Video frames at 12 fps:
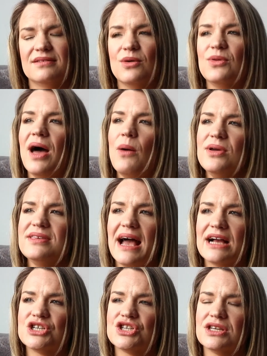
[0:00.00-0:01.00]
So that was
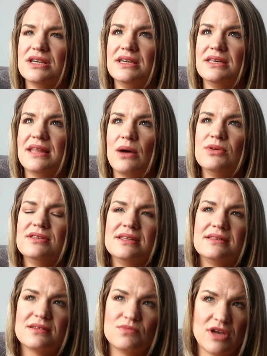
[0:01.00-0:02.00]

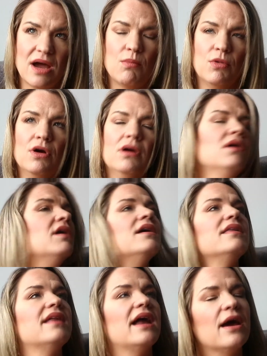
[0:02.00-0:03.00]
in September
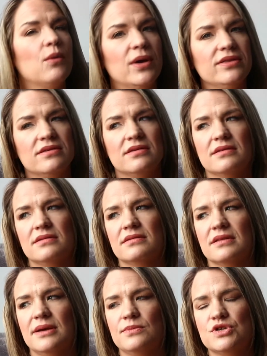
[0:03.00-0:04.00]
that I went to the
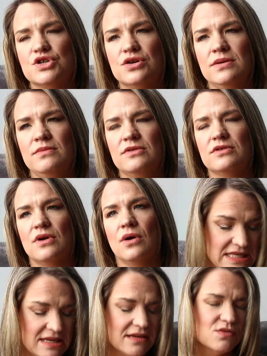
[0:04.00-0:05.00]
slipstream. So
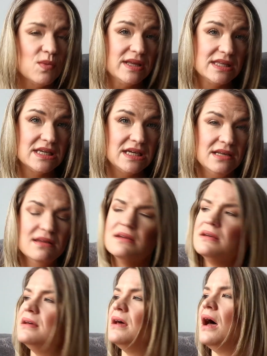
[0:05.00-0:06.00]
6 months in,
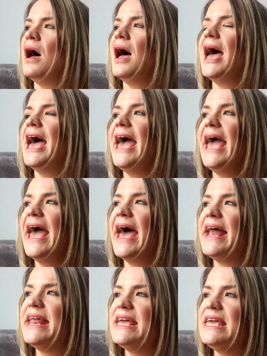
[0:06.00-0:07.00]

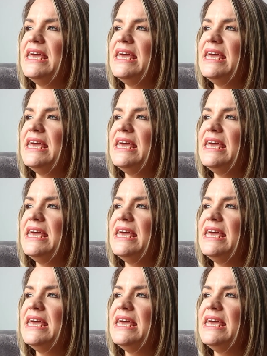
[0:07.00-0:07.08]
and